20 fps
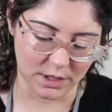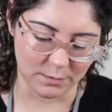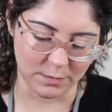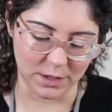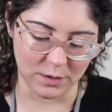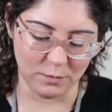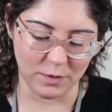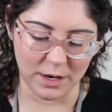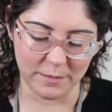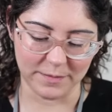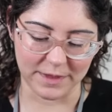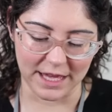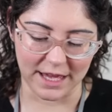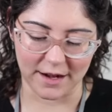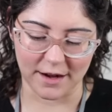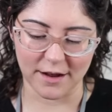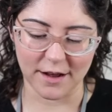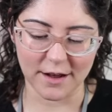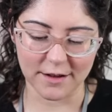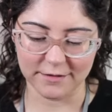Let me wipe
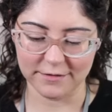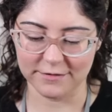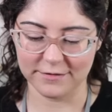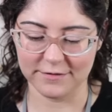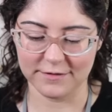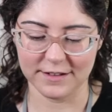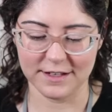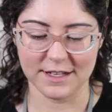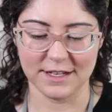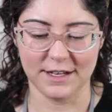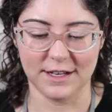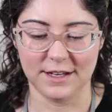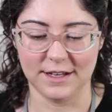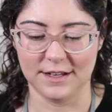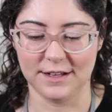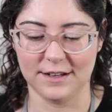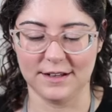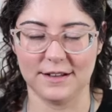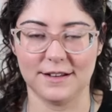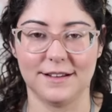that off.
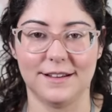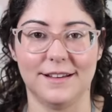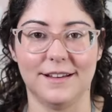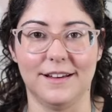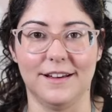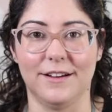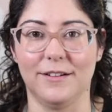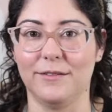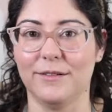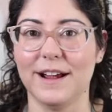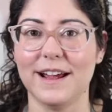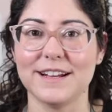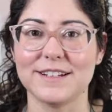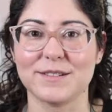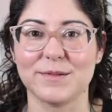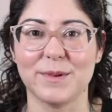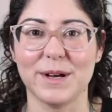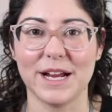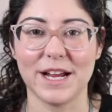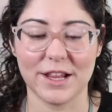All
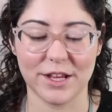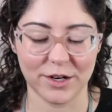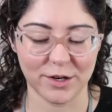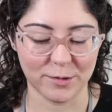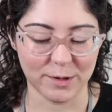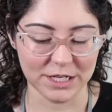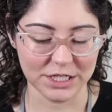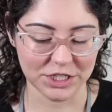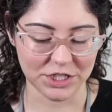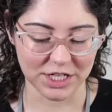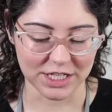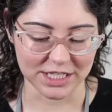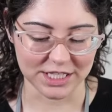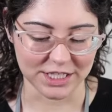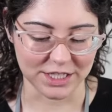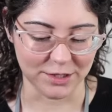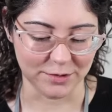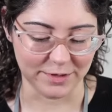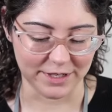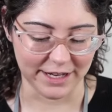right, what other
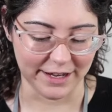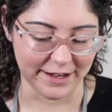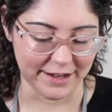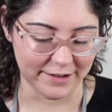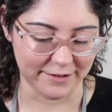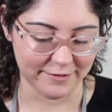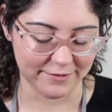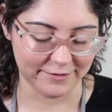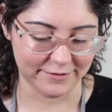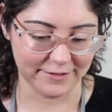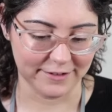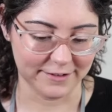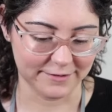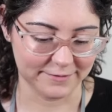questions do we have?